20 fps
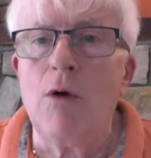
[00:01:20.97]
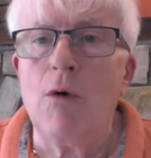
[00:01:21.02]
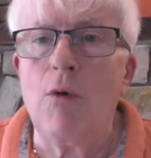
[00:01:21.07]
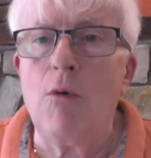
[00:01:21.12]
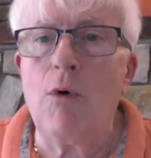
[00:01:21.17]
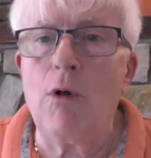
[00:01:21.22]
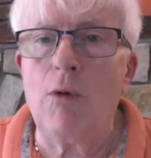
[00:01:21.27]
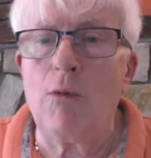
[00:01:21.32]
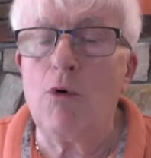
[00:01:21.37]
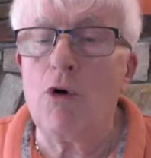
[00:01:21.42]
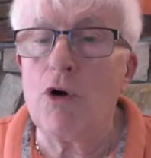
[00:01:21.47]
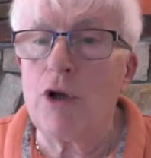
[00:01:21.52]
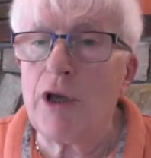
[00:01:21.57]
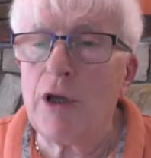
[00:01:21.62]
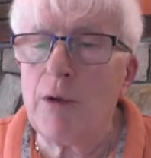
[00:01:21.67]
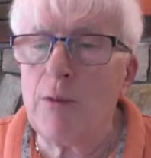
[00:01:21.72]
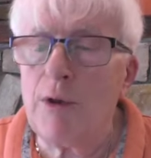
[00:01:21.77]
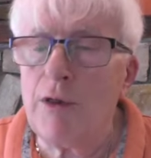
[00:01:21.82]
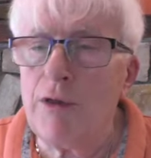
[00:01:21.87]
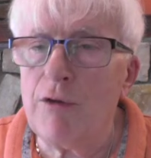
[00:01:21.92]
well,
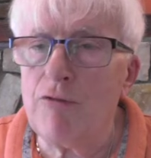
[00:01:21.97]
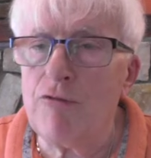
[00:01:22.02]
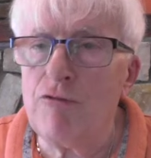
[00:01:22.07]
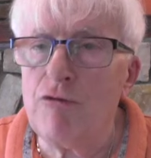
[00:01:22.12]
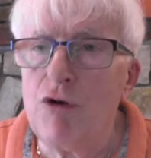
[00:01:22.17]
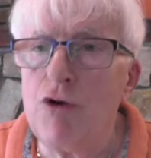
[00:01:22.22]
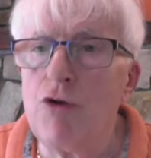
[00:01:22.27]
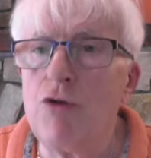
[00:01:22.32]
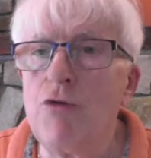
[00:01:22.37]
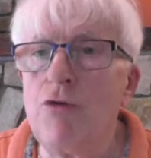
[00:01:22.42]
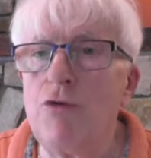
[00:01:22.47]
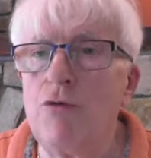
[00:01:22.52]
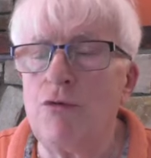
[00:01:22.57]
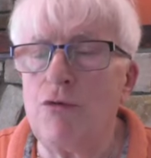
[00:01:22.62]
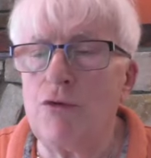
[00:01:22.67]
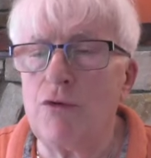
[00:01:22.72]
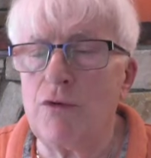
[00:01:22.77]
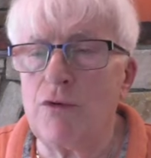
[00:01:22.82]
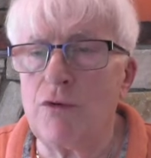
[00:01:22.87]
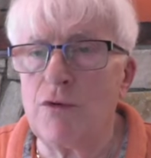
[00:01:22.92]
working with the
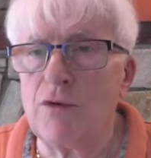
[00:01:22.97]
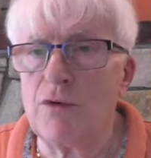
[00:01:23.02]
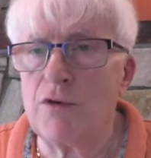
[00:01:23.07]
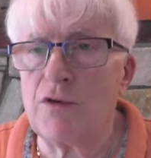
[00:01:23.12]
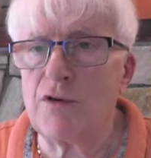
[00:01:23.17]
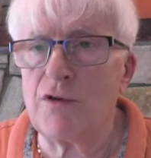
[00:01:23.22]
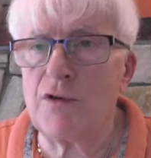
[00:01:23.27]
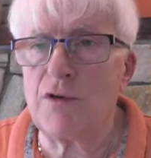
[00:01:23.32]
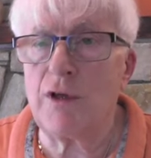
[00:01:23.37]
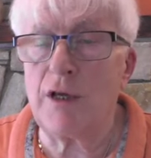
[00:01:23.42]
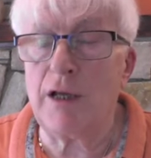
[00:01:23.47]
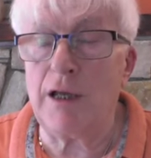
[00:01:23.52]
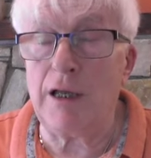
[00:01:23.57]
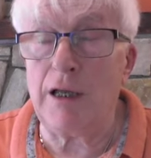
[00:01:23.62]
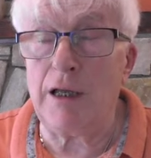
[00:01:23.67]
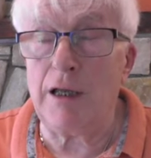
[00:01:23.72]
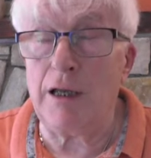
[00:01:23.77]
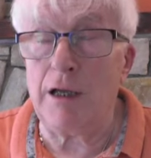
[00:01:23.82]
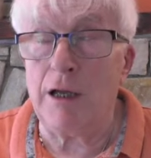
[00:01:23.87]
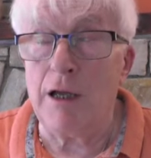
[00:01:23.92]
runes,
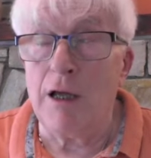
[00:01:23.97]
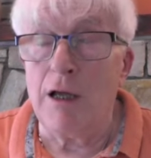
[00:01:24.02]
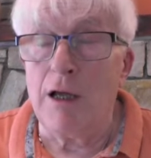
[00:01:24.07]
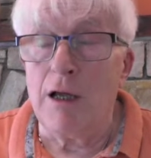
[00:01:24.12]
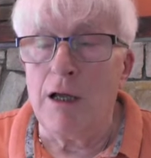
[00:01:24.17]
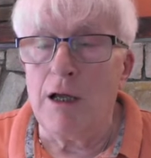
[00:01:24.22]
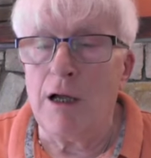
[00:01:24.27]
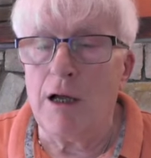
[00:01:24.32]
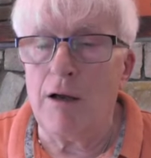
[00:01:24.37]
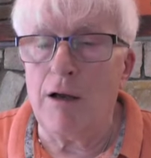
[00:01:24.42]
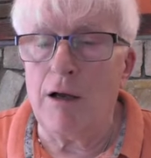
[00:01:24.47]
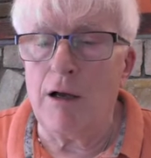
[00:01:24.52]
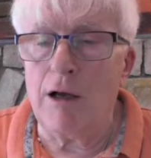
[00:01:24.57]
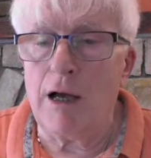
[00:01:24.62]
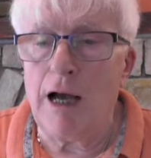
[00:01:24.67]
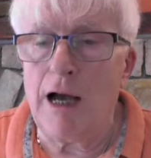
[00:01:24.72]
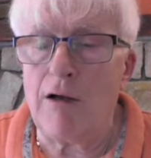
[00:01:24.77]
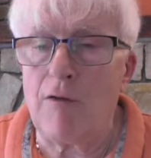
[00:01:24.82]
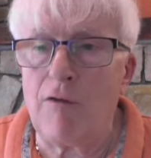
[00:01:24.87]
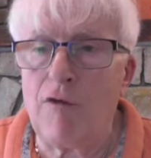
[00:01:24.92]
the
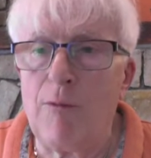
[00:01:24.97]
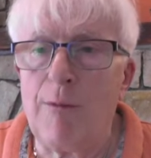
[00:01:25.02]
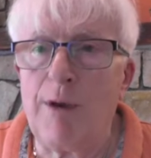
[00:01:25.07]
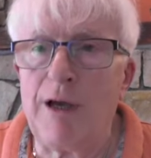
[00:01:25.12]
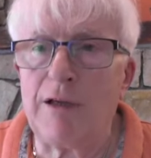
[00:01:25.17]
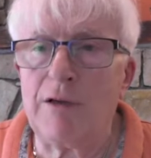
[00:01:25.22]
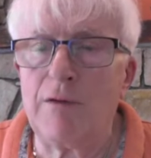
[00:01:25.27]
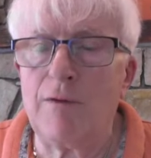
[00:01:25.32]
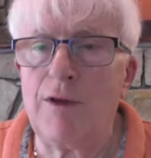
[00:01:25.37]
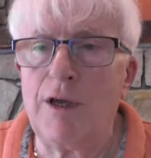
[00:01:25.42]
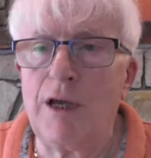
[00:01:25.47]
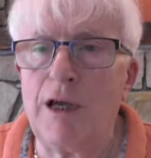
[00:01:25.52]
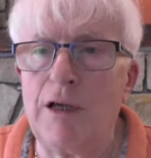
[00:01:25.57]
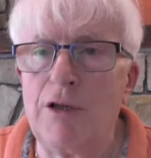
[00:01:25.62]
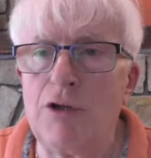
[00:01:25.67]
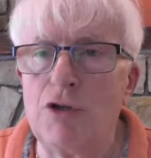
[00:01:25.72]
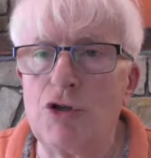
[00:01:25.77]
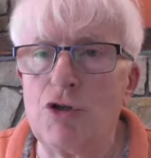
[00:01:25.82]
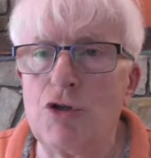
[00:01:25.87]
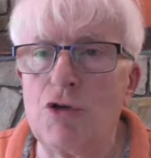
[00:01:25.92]
alphabet of the
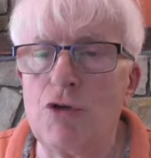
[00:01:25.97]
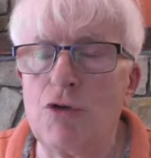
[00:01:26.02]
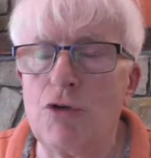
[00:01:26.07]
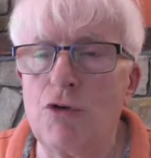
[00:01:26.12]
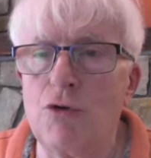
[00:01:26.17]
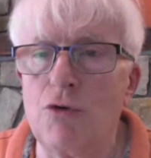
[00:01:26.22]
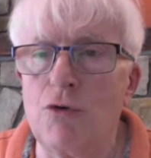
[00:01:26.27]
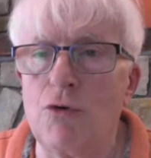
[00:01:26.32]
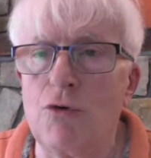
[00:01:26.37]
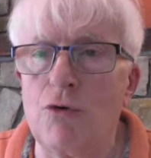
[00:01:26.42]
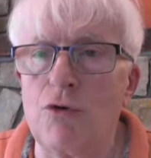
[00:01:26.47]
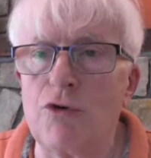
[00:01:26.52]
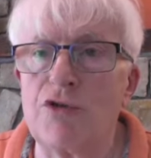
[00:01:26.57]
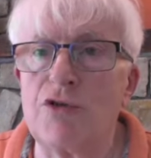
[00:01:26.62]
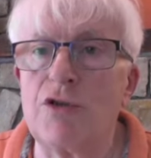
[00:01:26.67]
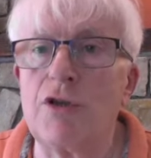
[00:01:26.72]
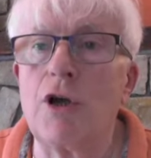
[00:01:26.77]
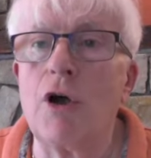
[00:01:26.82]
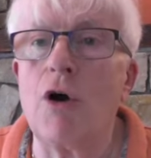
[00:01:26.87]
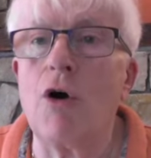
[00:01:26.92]
ancient
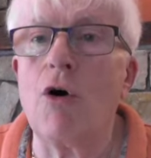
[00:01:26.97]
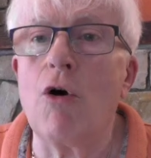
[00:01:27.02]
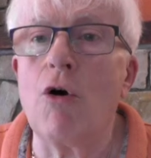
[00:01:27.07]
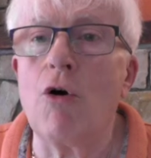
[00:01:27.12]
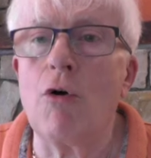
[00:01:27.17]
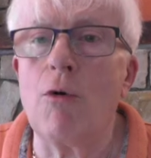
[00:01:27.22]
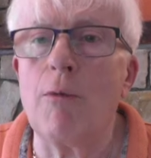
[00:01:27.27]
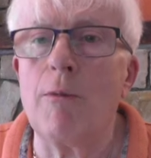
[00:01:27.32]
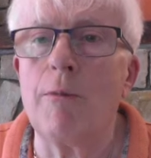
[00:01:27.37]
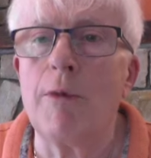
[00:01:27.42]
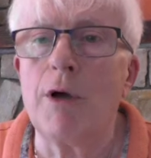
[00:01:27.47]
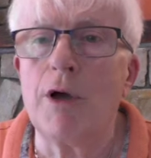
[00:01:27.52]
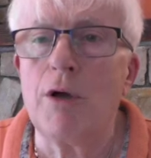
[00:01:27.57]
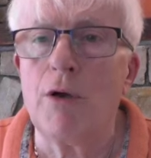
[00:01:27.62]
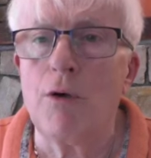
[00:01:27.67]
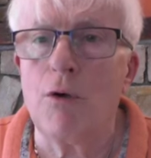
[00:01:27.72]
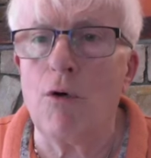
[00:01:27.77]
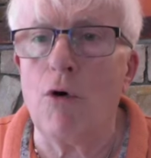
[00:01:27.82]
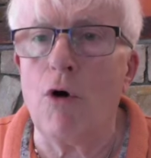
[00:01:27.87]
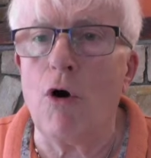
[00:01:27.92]
Norse, the Orum
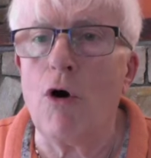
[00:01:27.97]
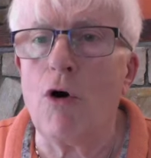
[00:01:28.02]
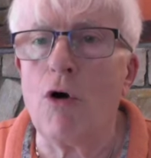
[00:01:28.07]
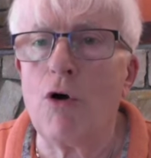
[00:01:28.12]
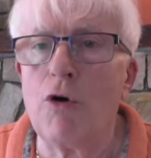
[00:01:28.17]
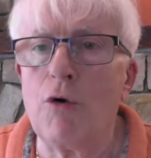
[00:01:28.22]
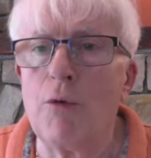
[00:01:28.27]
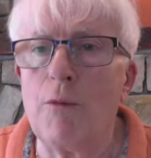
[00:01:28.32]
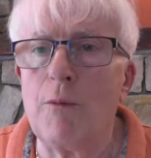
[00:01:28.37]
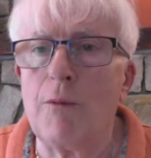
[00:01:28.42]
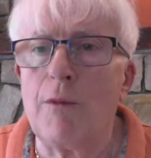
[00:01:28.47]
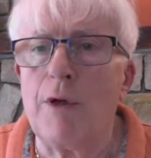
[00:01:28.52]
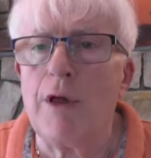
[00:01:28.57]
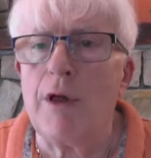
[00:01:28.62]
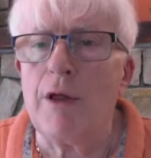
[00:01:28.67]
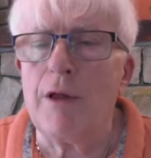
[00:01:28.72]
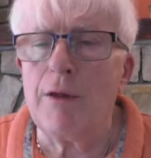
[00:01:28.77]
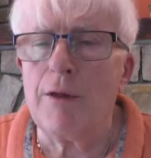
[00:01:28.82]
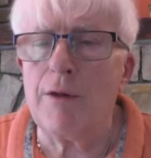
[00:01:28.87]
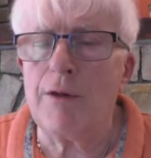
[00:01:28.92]
or Ogham,
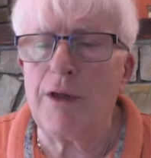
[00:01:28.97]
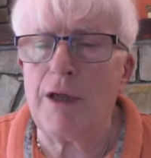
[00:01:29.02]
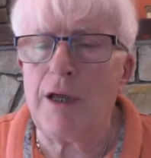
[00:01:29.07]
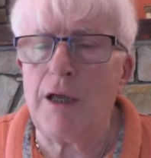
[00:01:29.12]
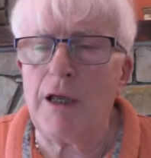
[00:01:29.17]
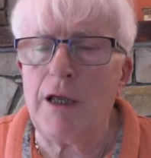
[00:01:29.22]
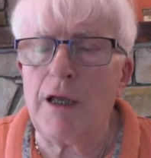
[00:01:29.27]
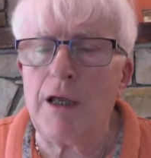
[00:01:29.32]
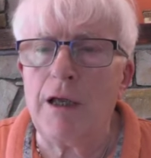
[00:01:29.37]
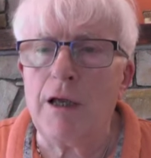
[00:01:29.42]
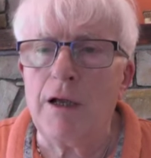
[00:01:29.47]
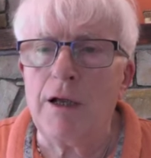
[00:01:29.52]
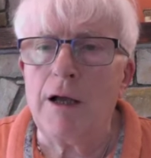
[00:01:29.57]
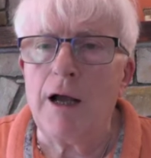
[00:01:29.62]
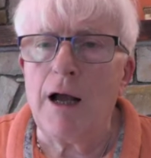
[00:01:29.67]
the